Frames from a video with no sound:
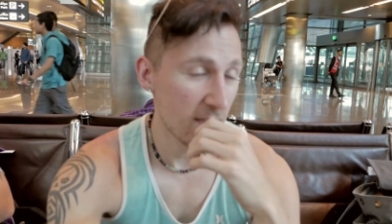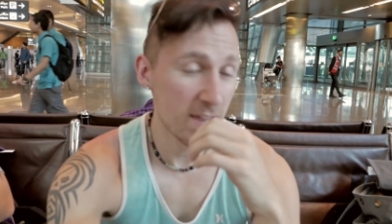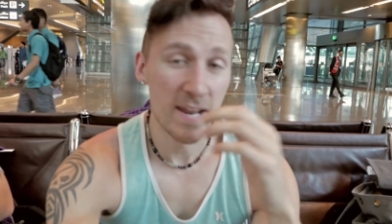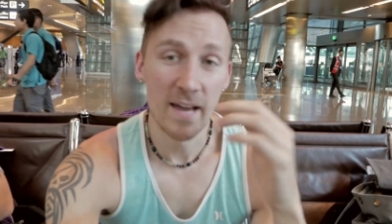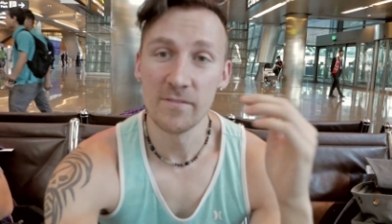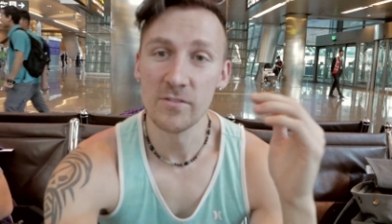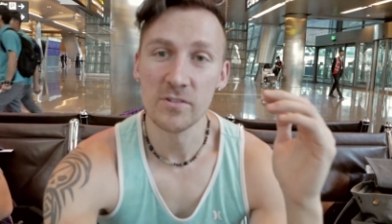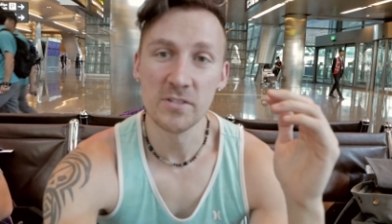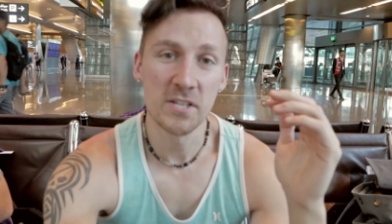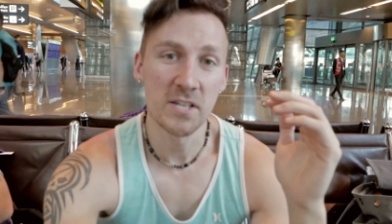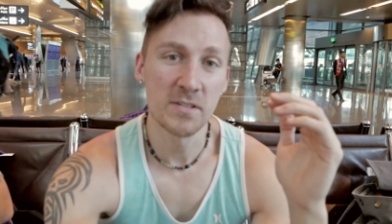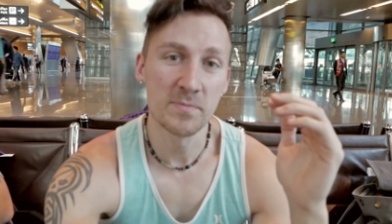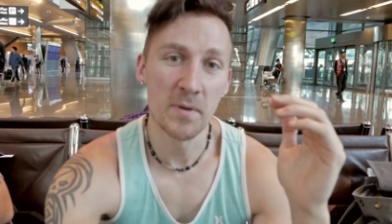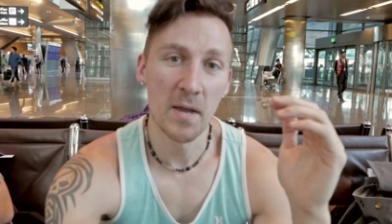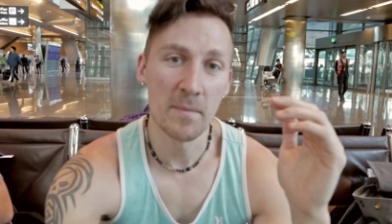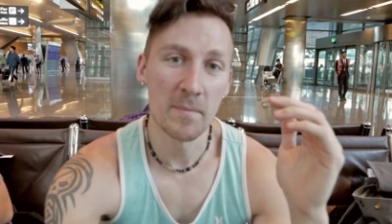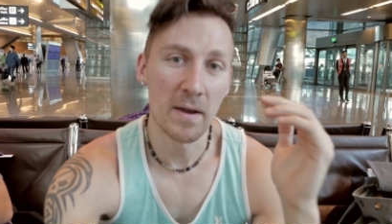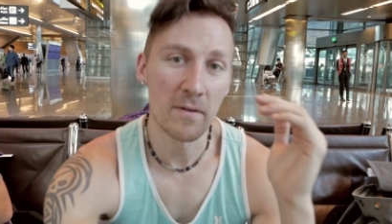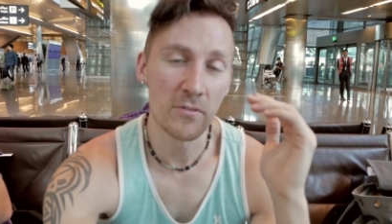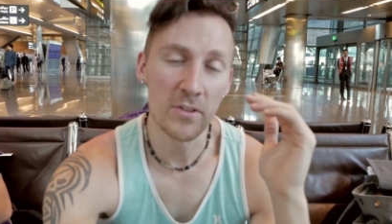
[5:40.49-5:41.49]
and after 6
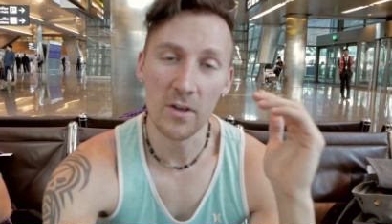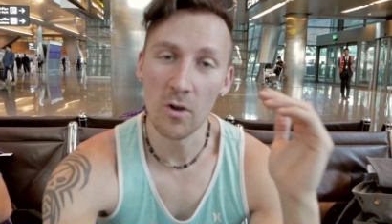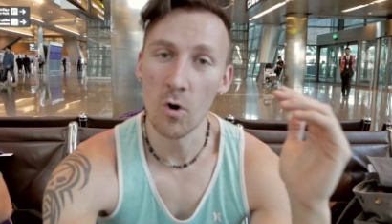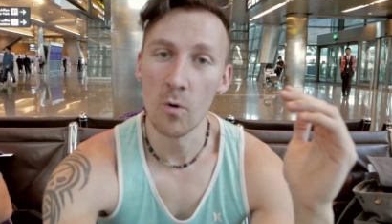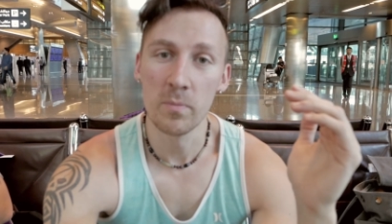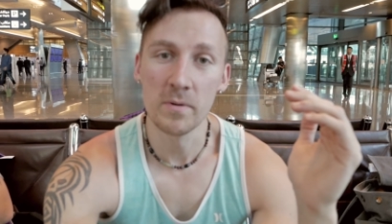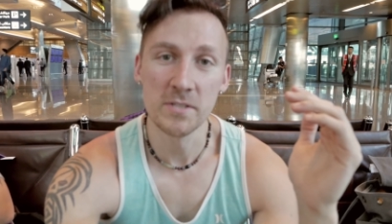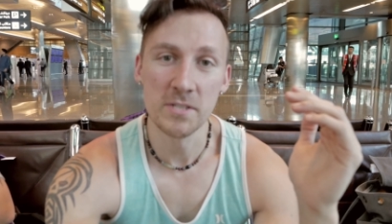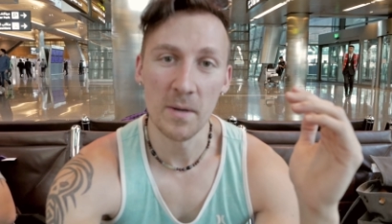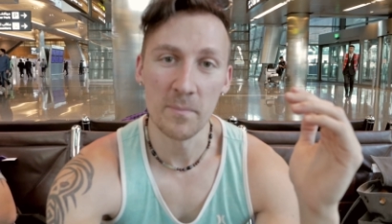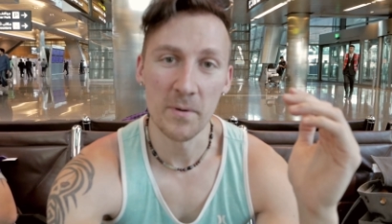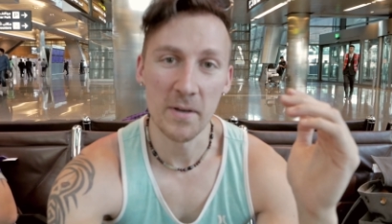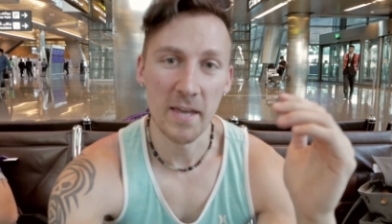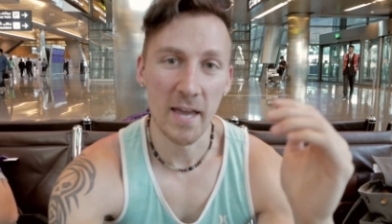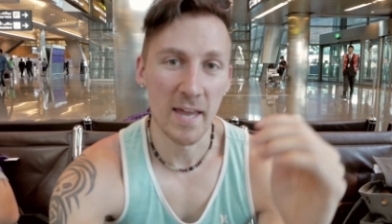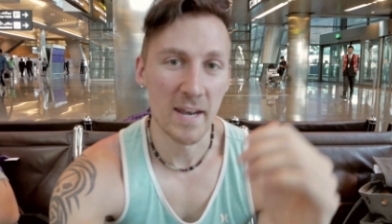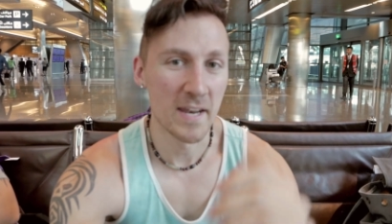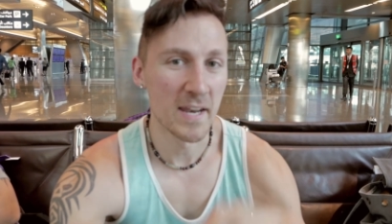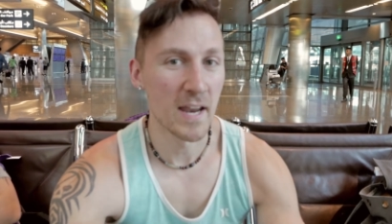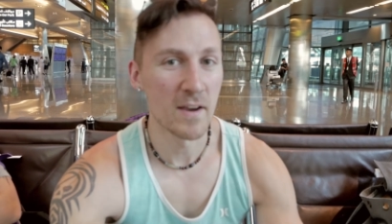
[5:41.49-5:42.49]
p.m., everything opens up
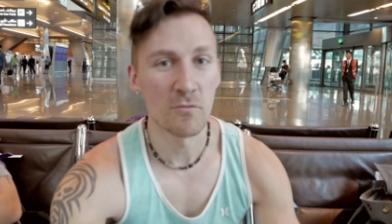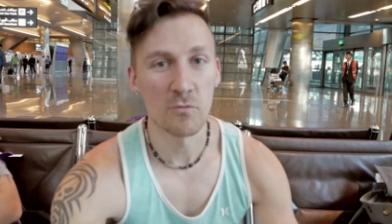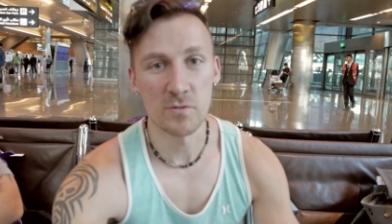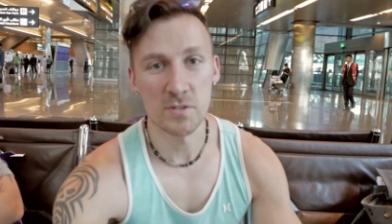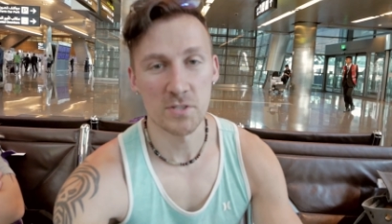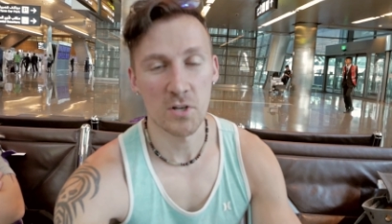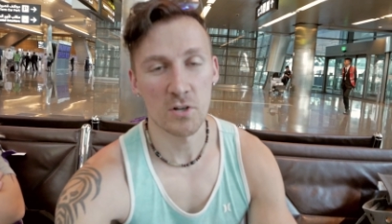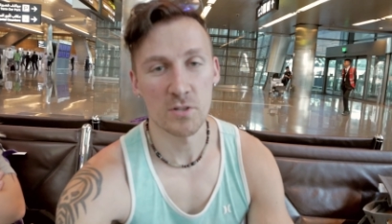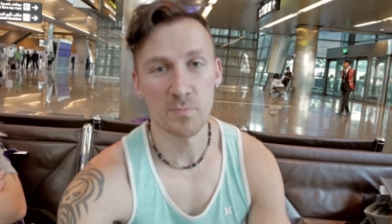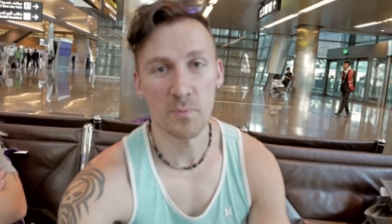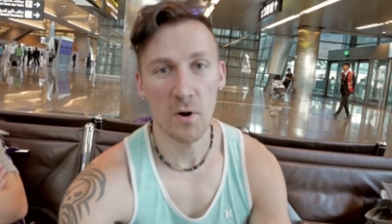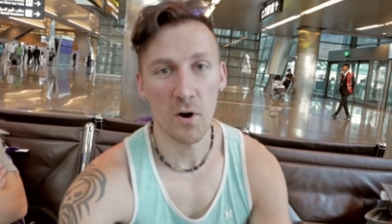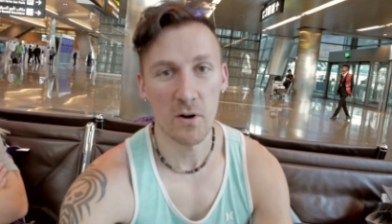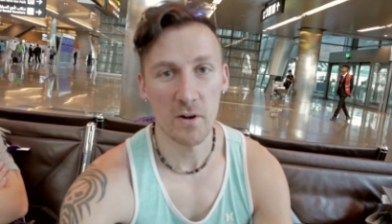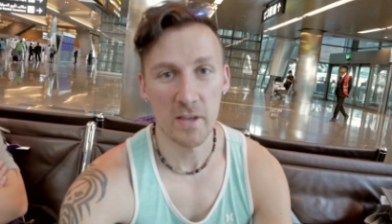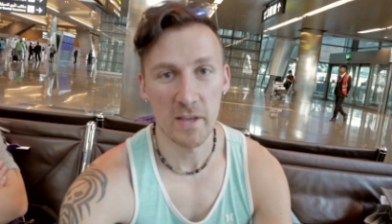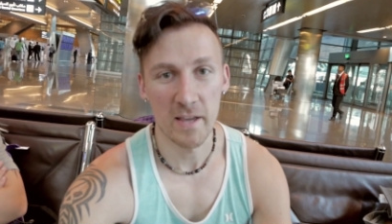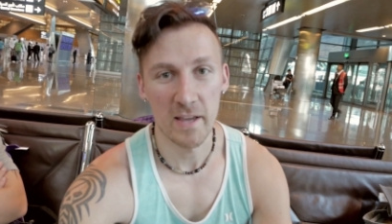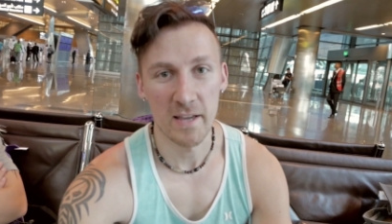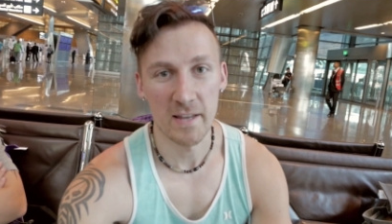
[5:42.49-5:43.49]
again and everyone starts
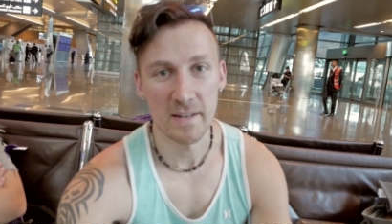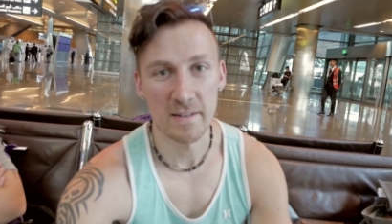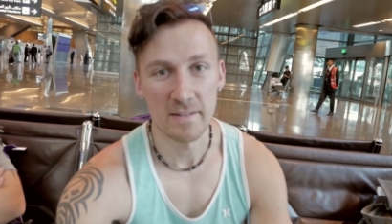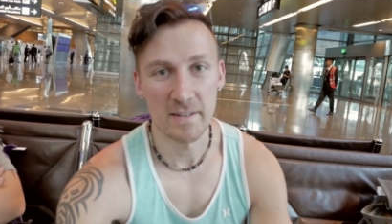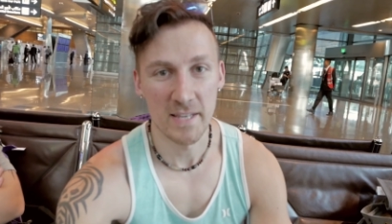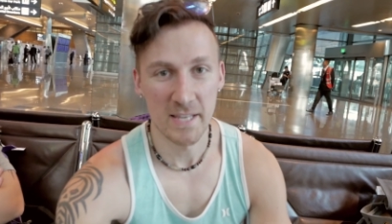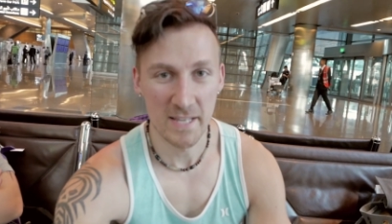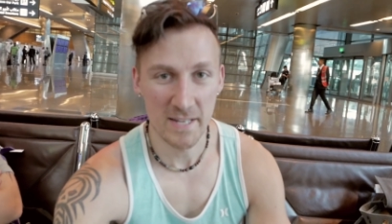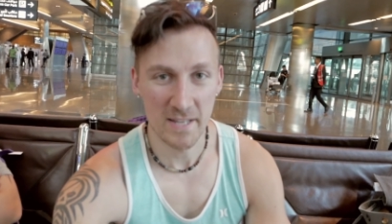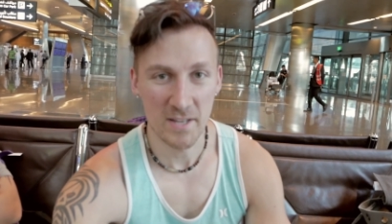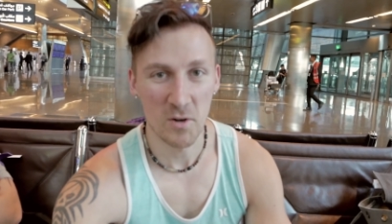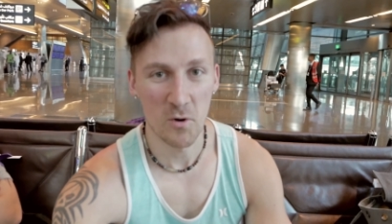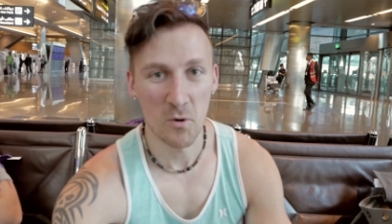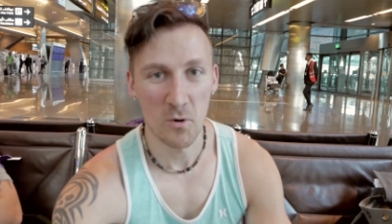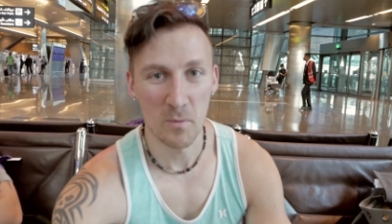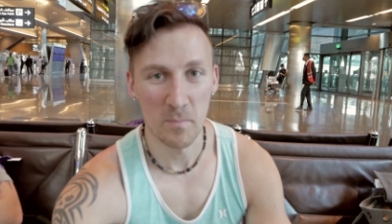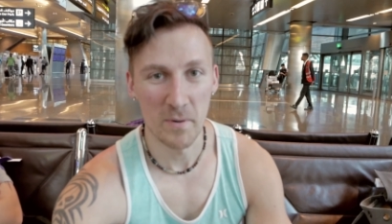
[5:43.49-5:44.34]
partying and eating a whole